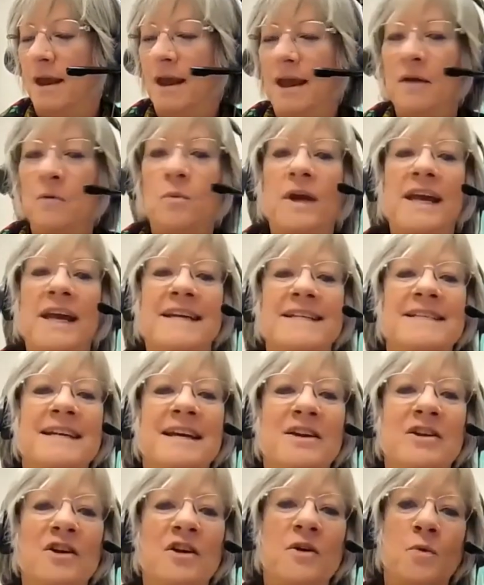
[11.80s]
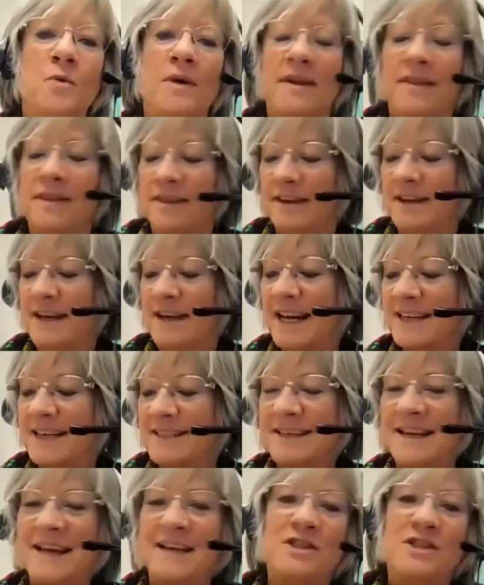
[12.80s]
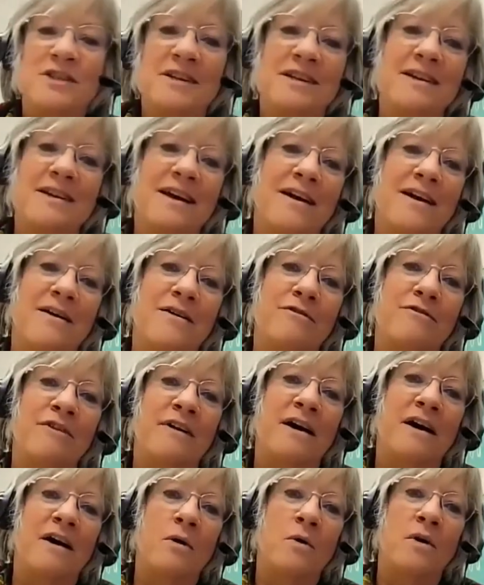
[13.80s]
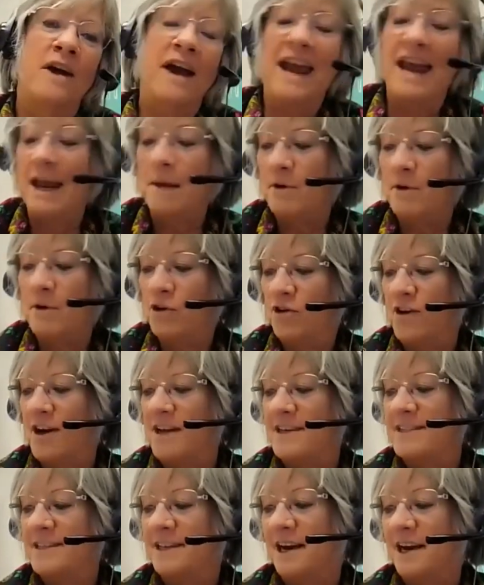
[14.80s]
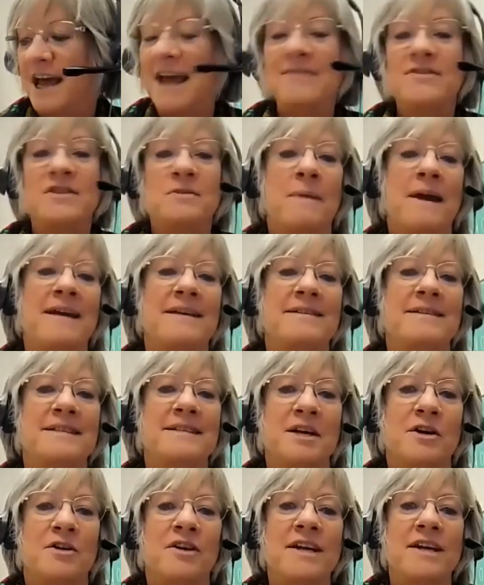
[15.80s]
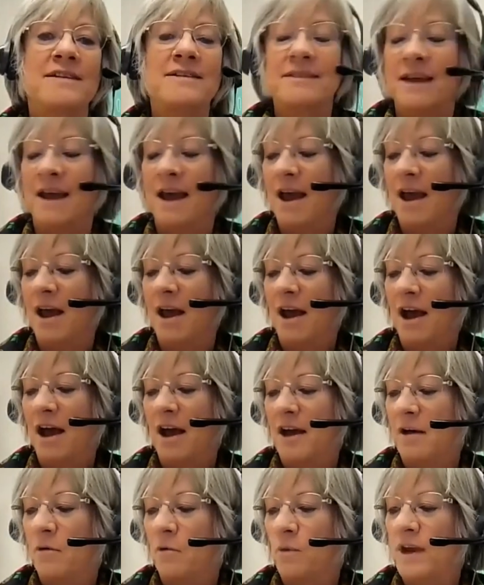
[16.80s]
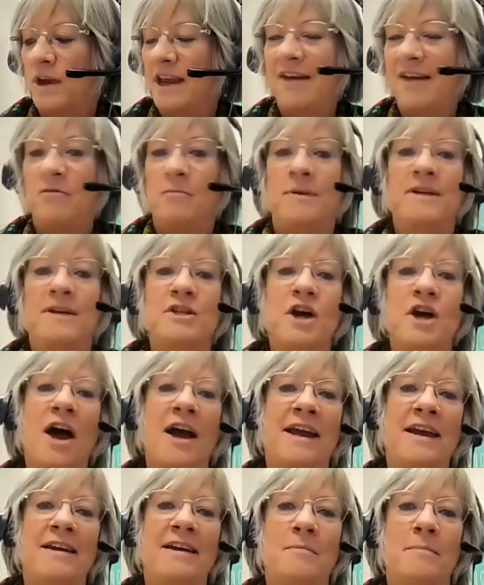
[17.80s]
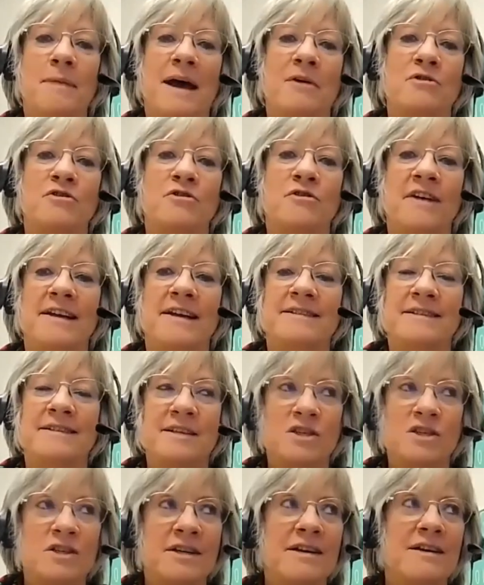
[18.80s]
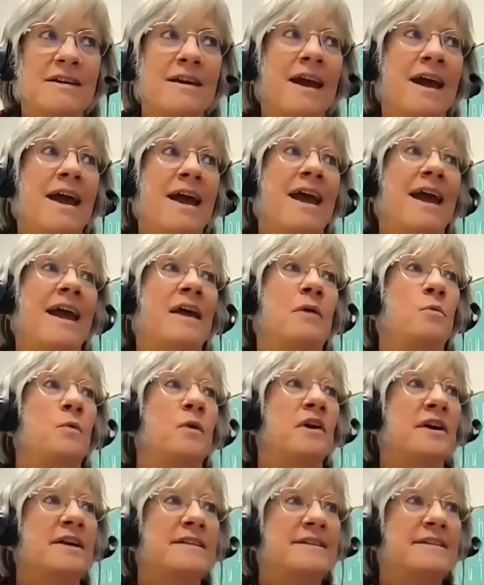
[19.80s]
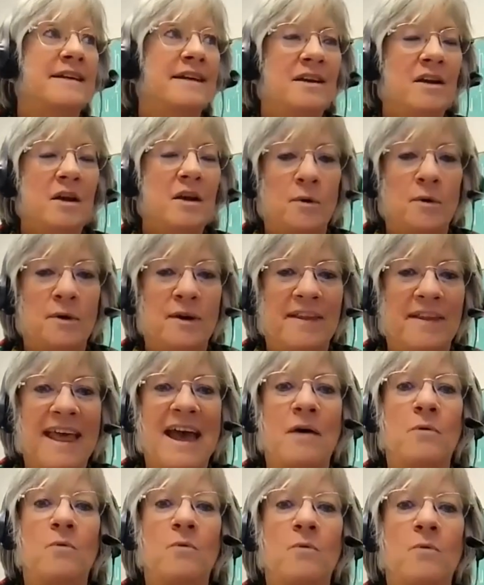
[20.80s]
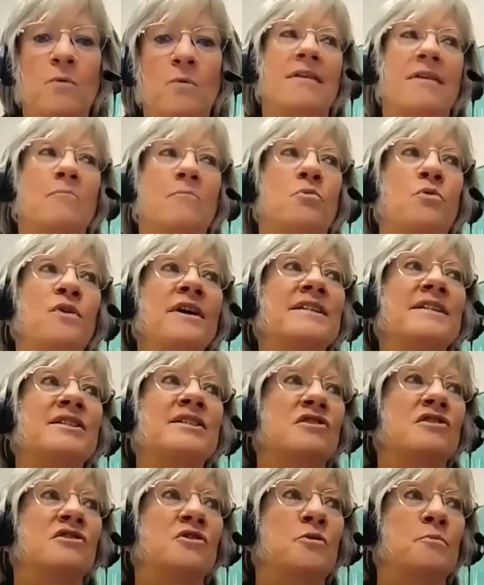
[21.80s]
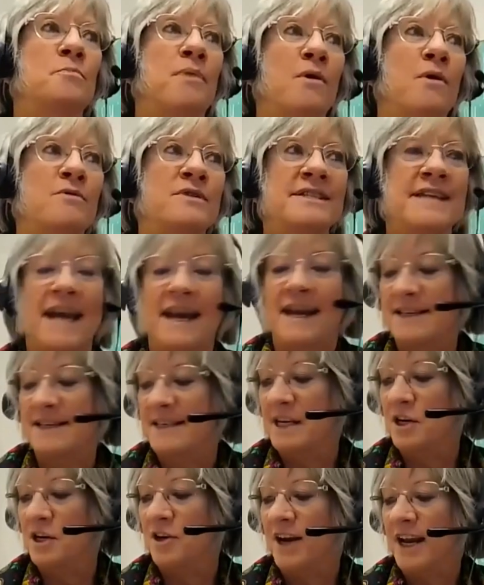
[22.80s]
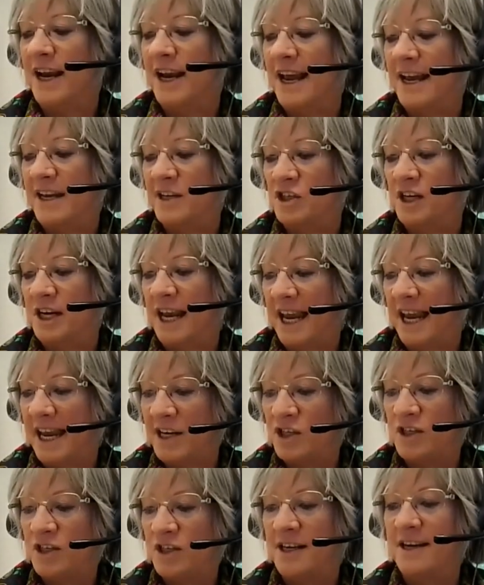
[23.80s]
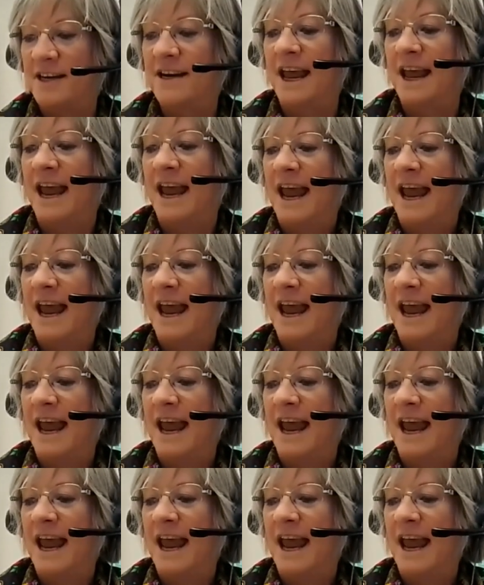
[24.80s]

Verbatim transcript: And we continue with the next session of our AEM Across the Lifespan series. Uh, we have been talking about transition, and we're continuing that with Bridge to Post Secondary Education.